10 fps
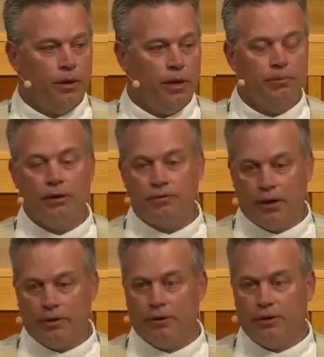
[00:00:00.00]
And my
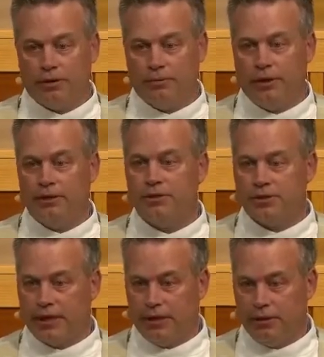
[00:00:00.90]
father looked at me and
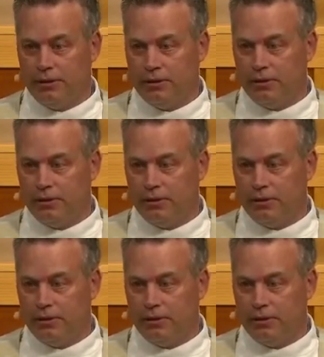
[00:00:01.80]
said,